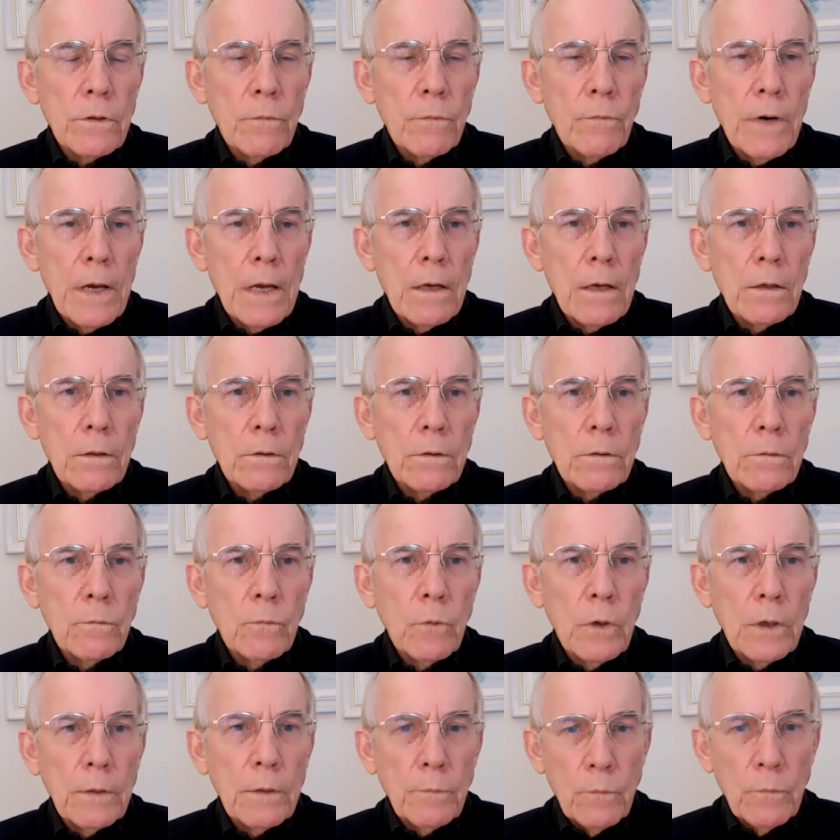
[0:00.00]
around
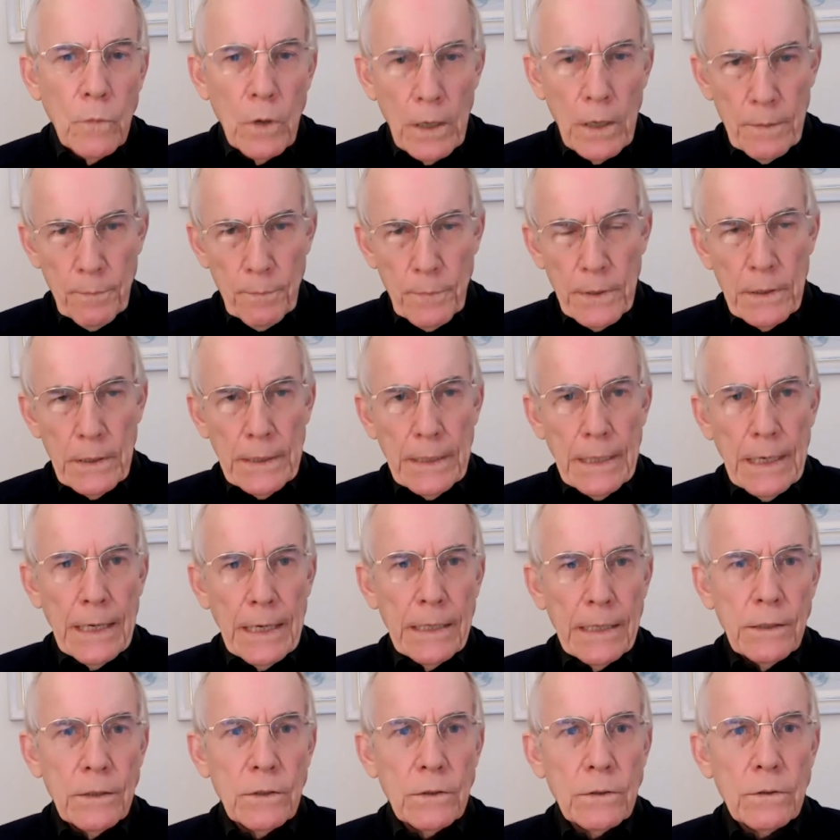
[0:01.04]
what might be the
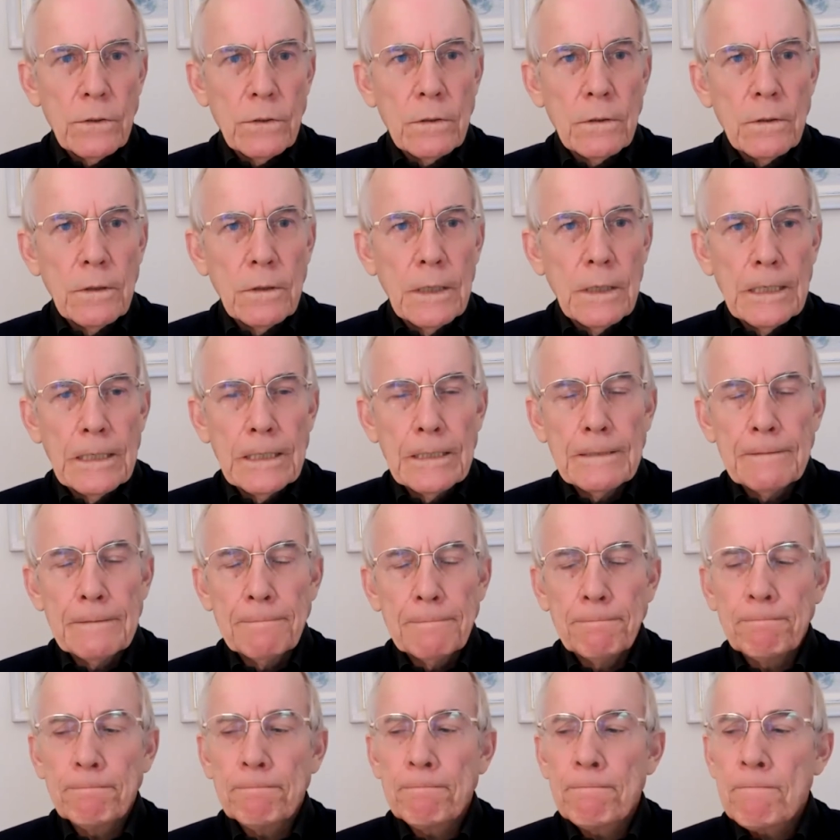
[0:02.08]
case
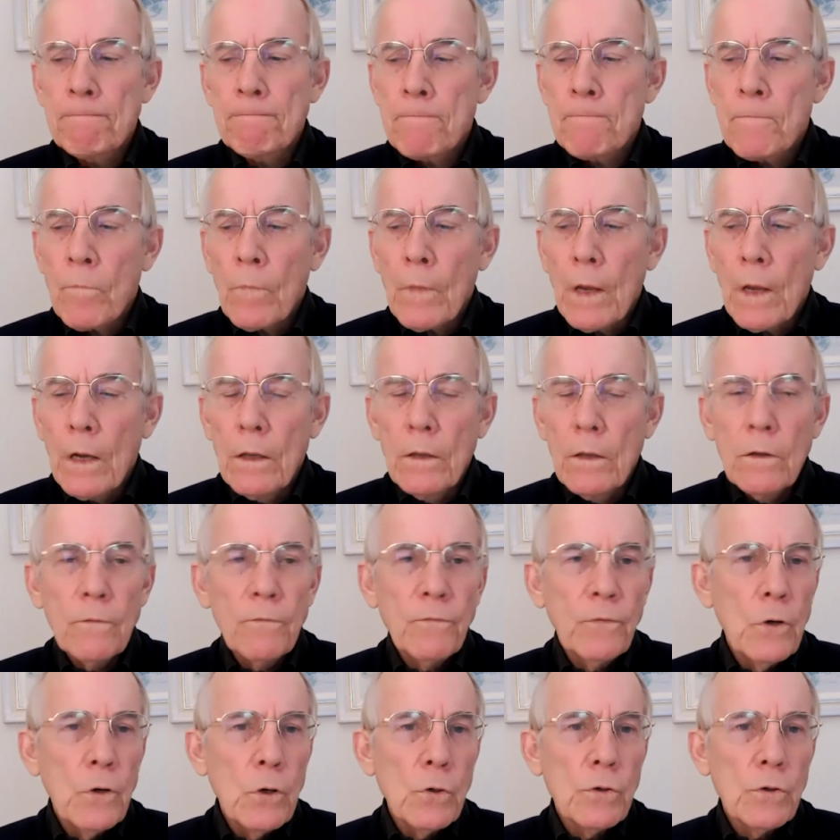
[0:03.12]
in the
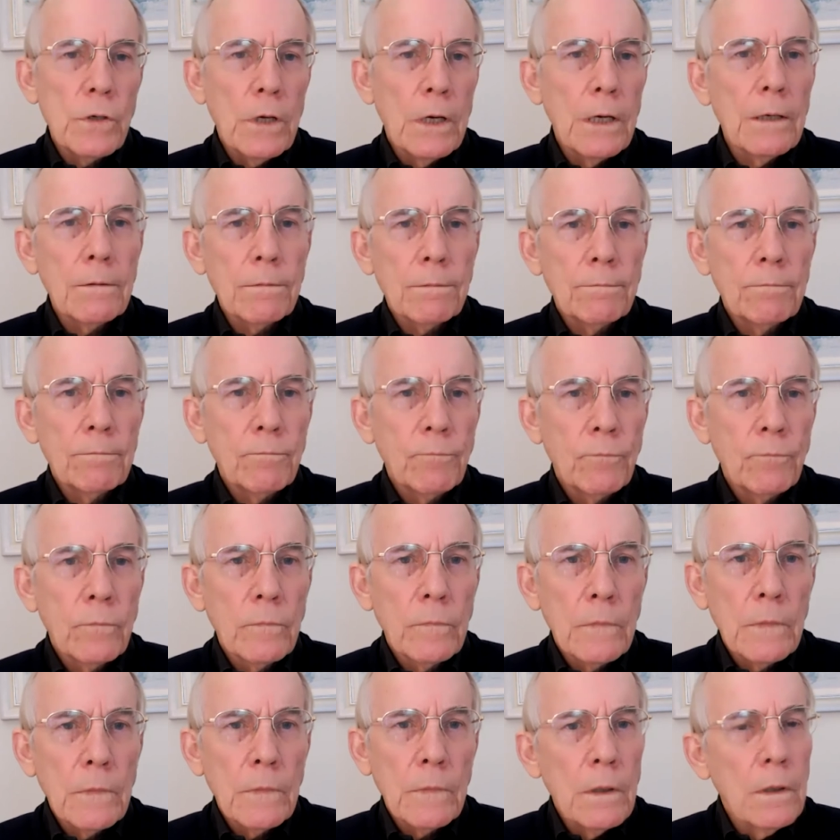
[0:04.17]
future.
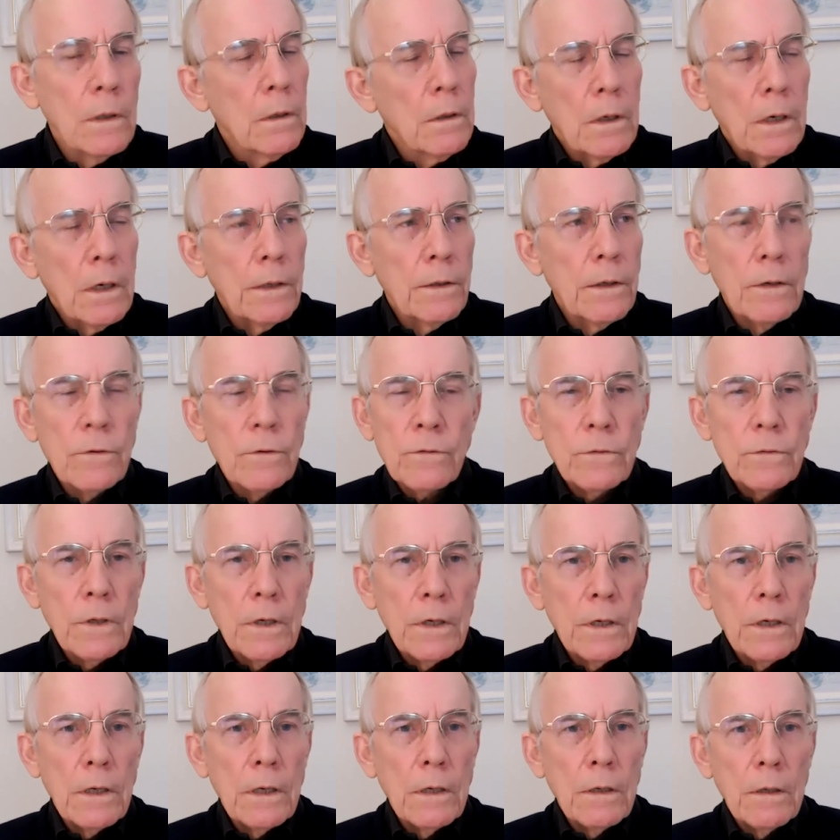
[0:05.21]
I don't see
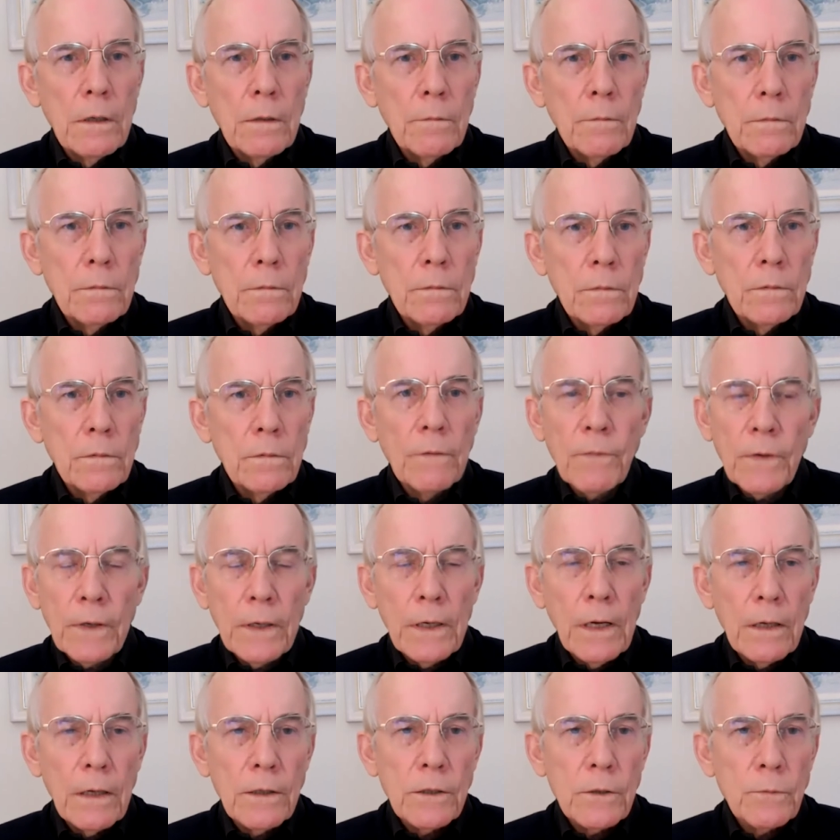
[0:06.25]
any
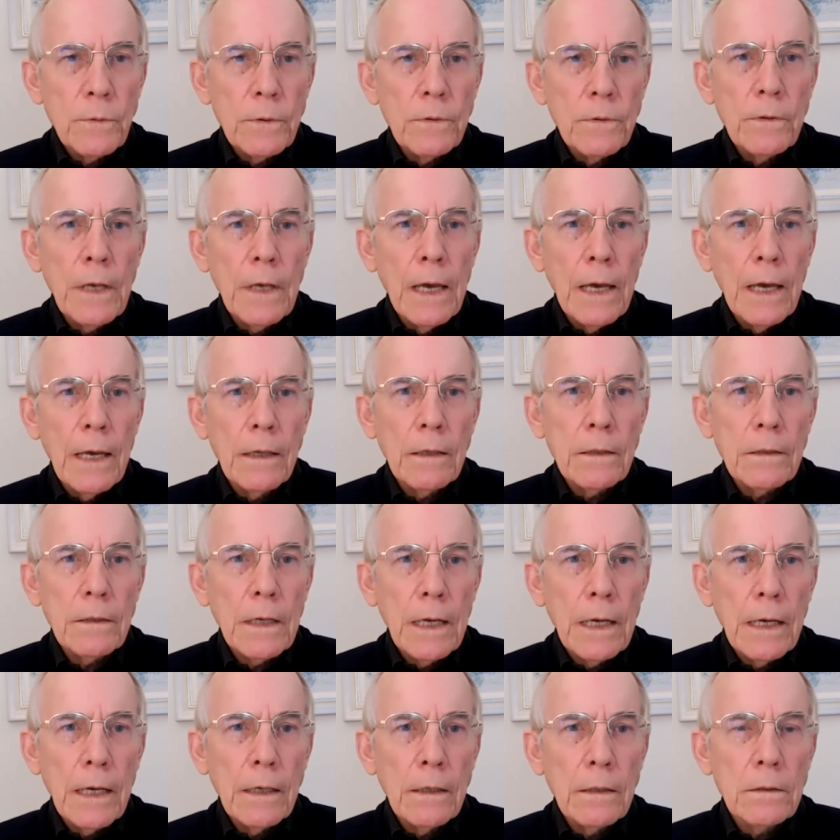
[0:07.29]
difficulties with that.
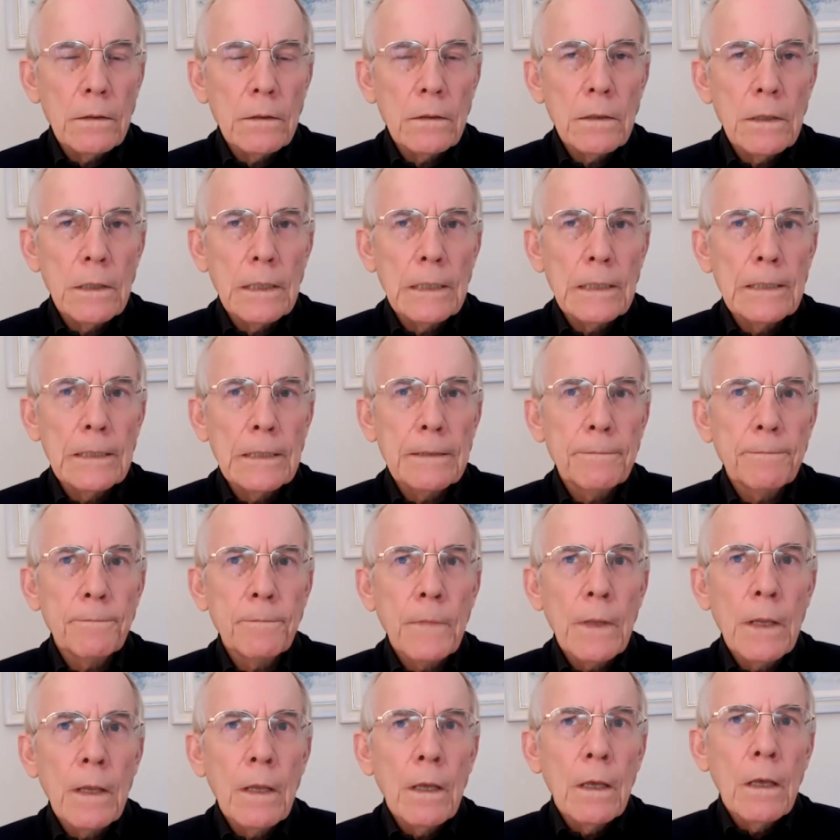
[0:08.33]
And,
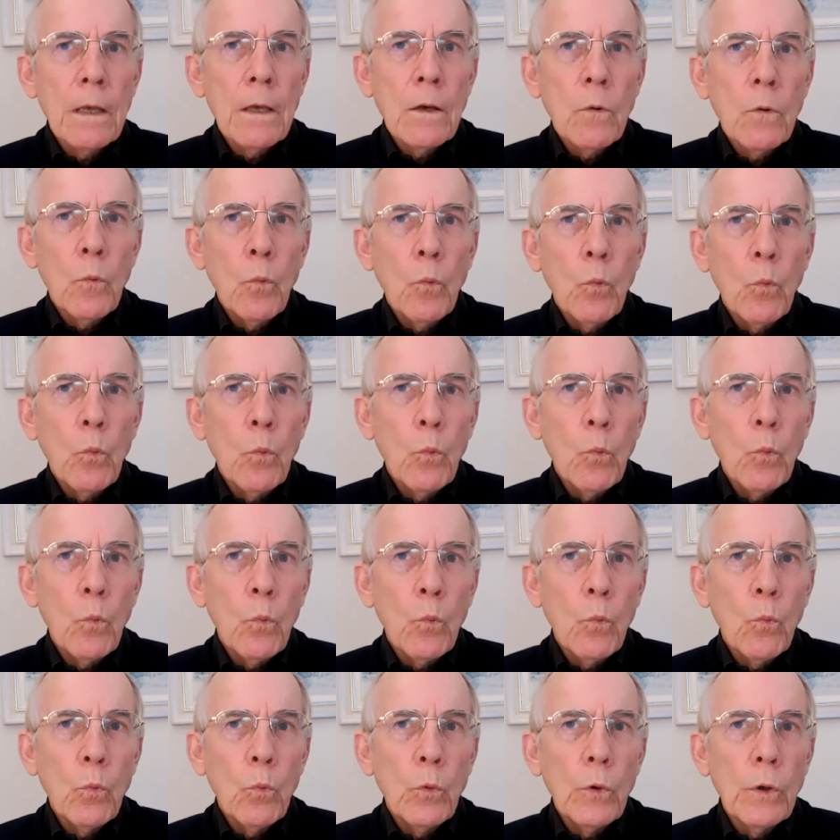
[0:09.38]

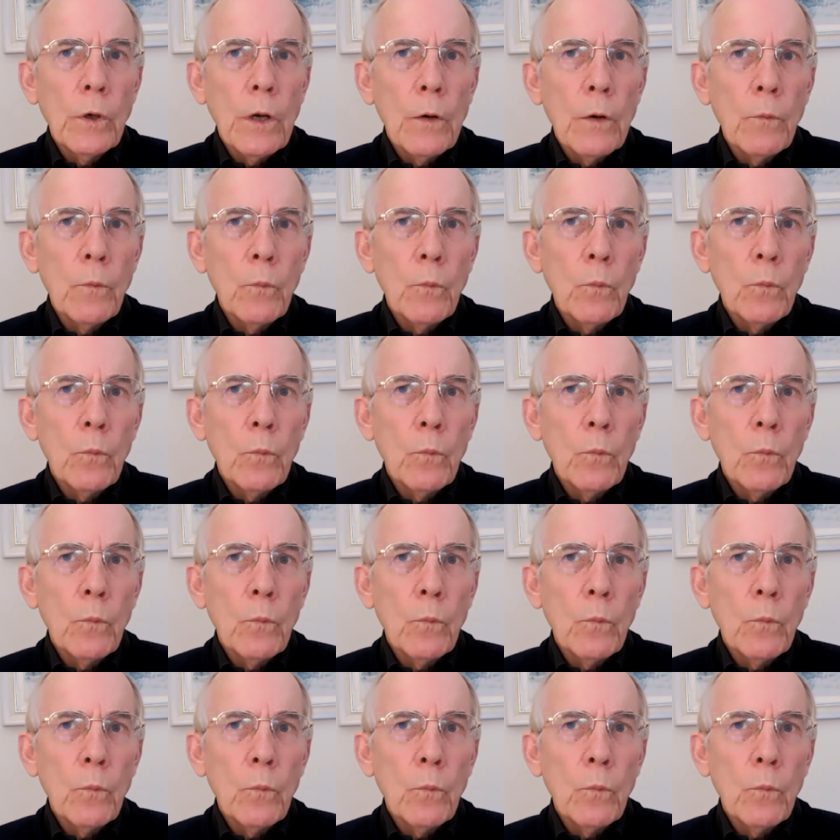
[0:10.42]
you know,